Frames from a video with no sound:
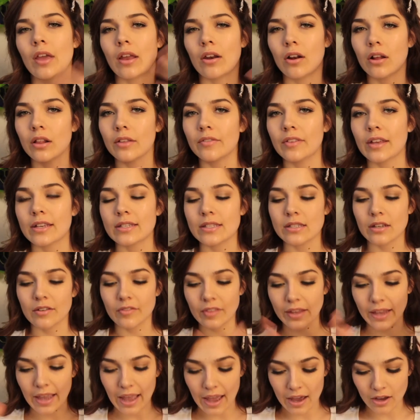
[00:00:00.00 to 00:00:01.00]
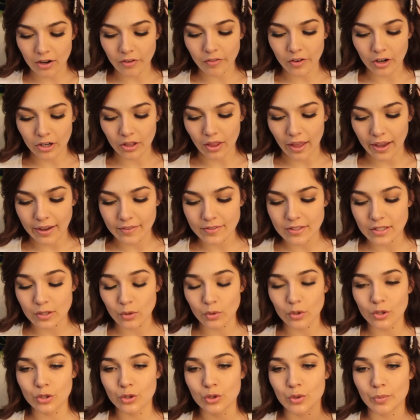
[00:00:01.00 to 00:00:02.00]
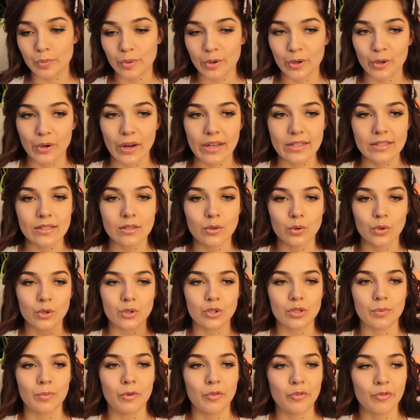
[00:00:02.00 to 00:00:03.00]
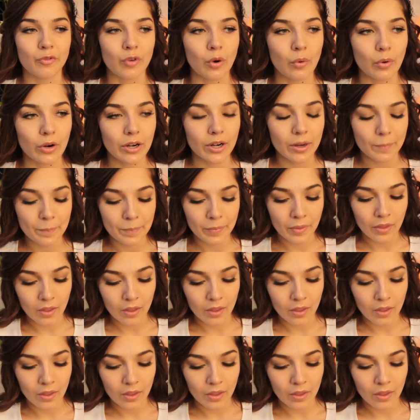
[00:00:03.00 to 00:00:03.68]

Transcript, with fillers: and all of that stuff like out of our lives in order to progress in order to move forward